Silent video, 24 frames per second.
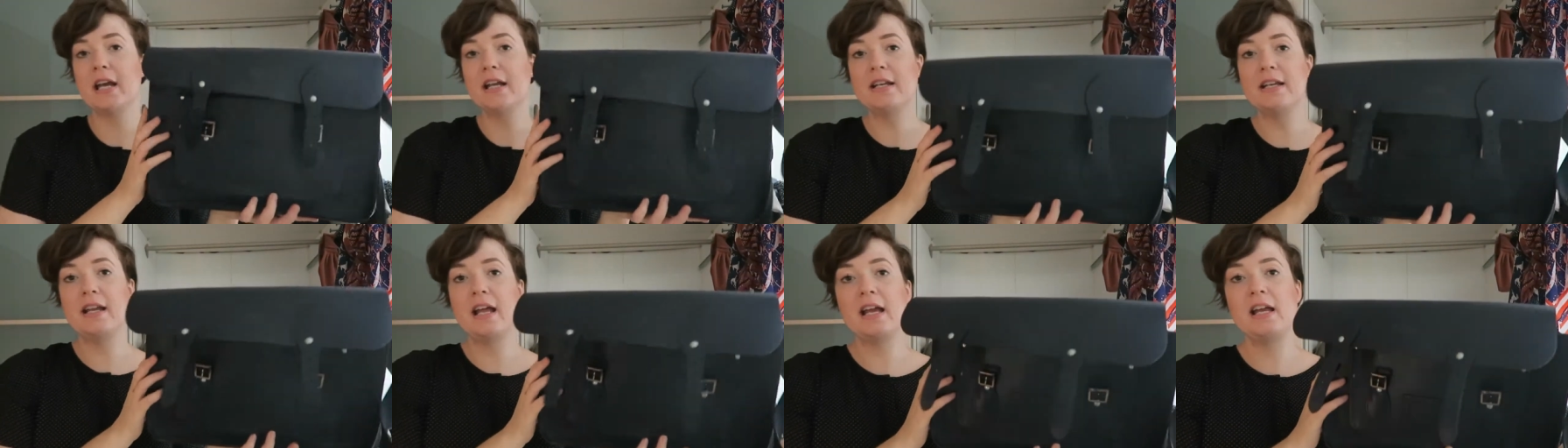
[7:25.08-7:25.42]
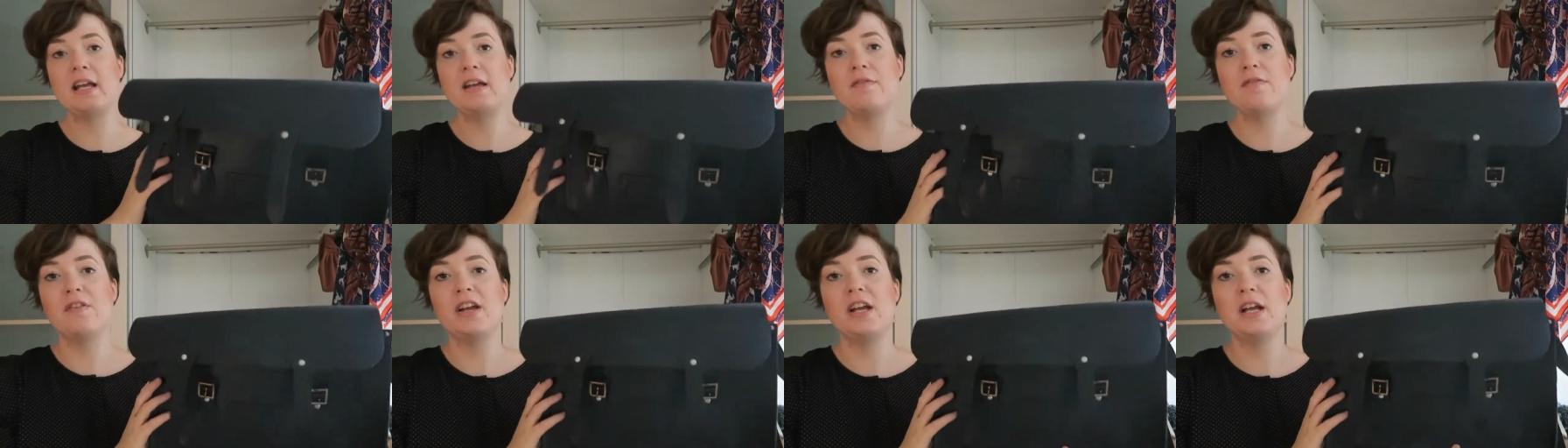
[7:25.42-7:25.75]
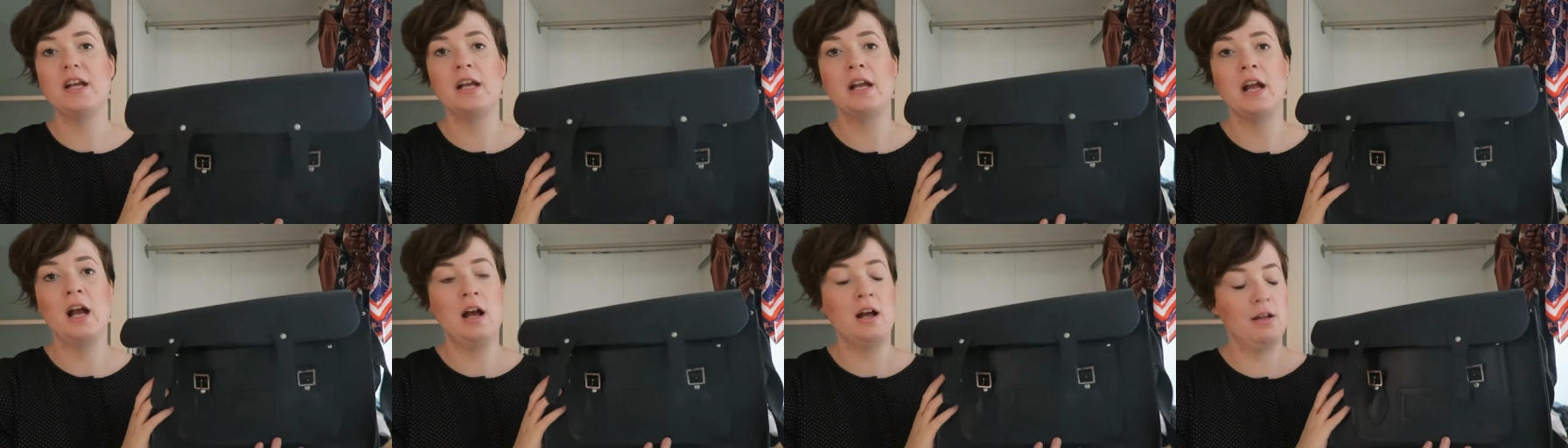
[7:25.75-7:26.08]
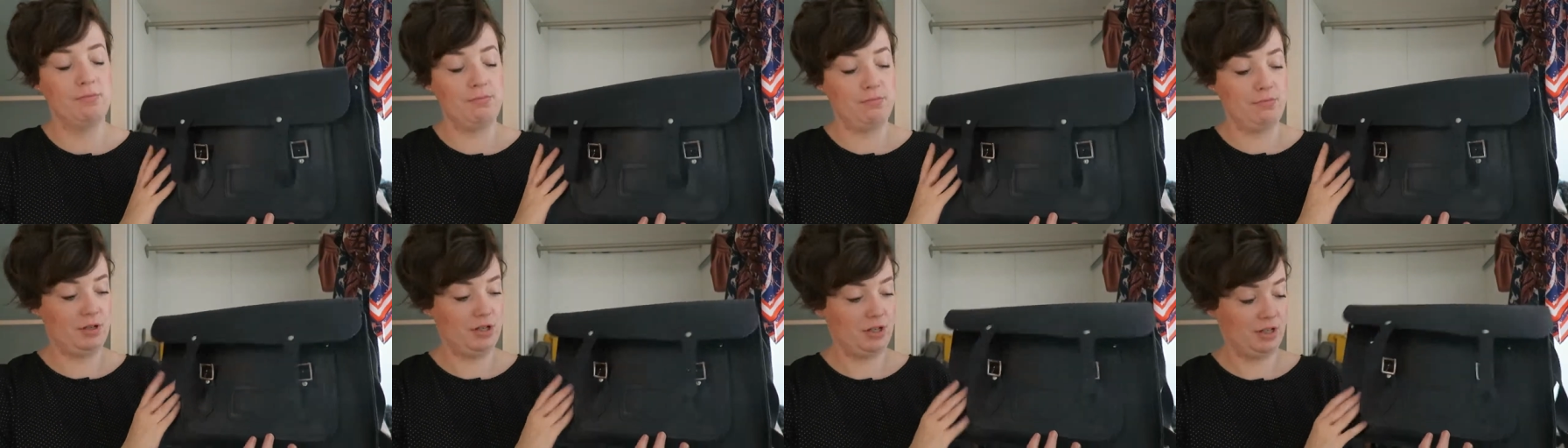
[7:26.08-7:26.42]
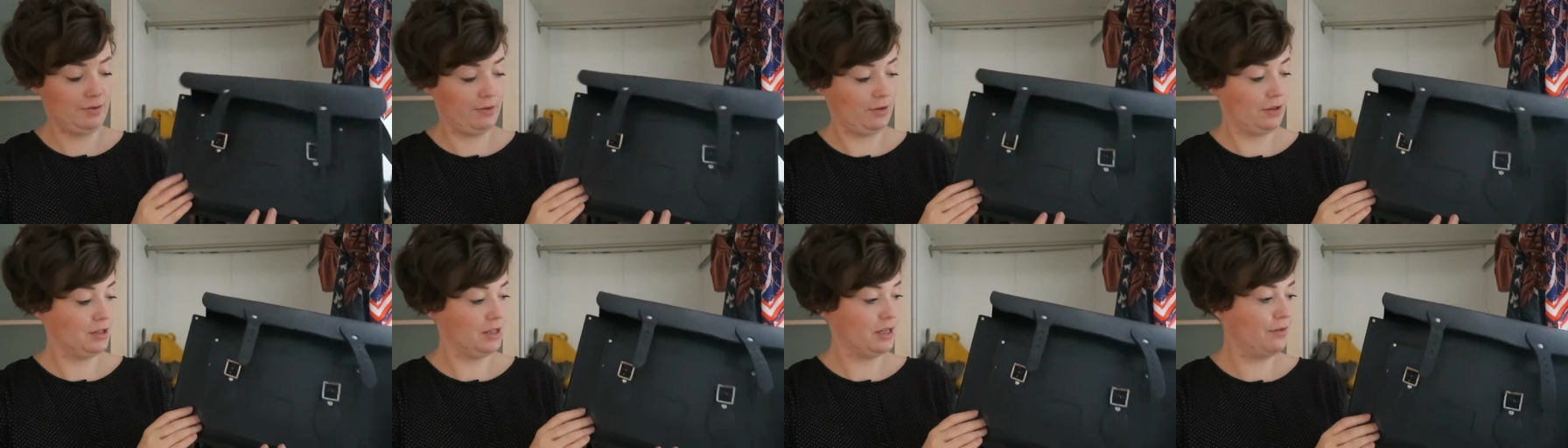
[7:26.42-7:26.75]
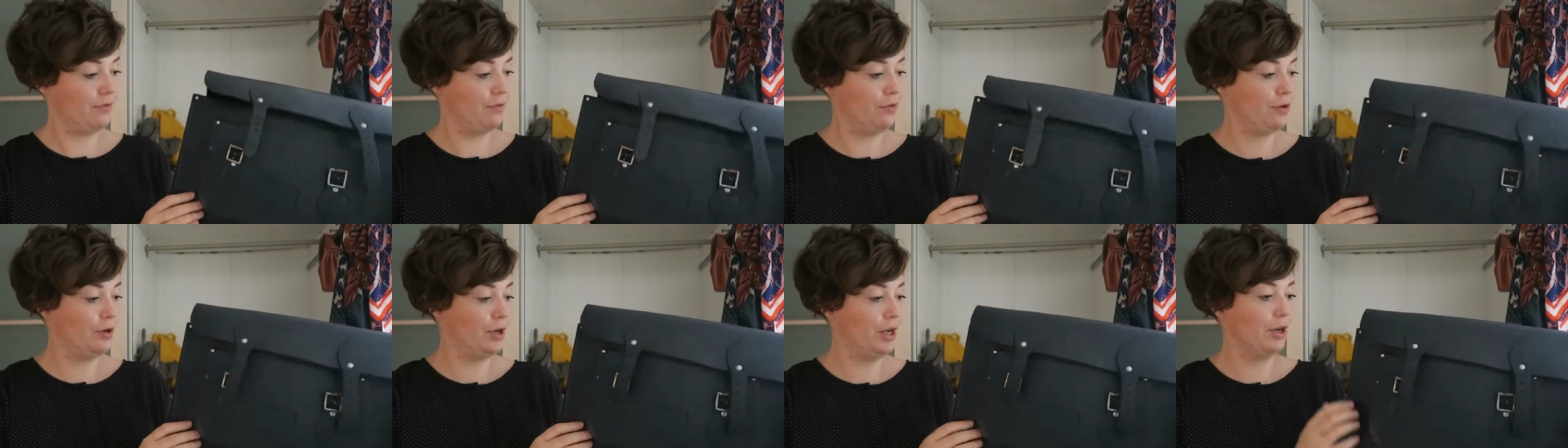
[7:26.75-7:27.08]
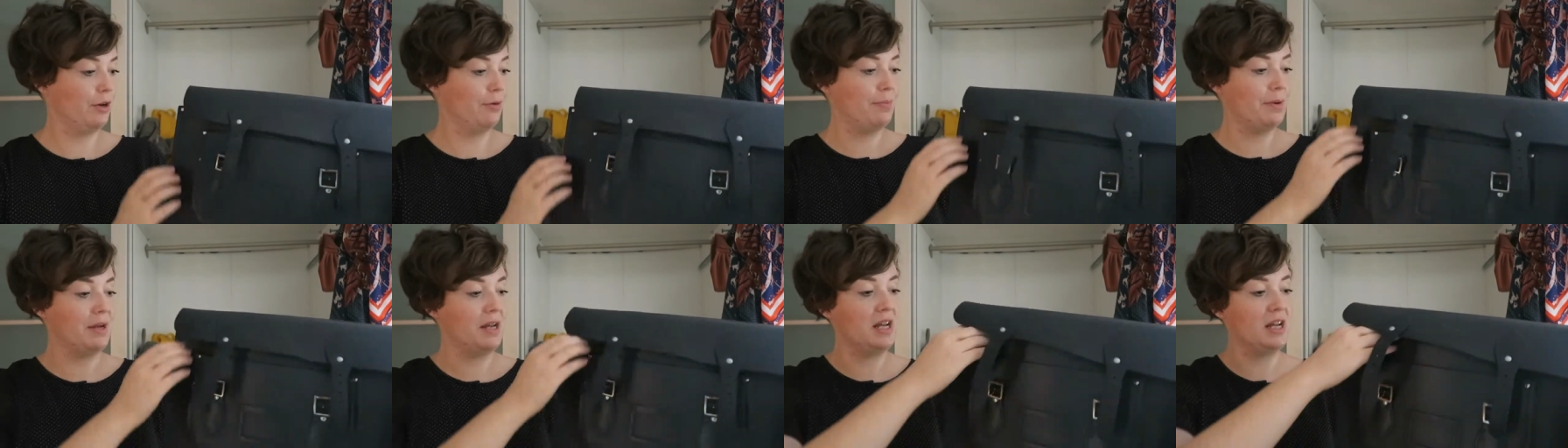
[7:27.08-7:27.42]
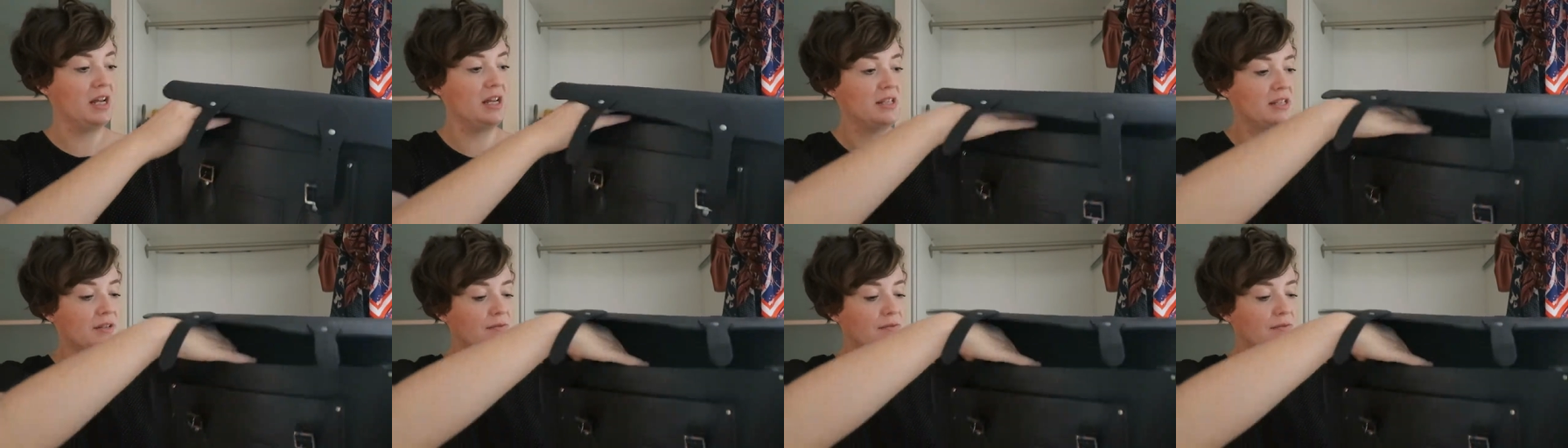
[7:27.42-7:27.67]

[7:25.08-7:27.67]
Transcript: get navy just because I thought it'd be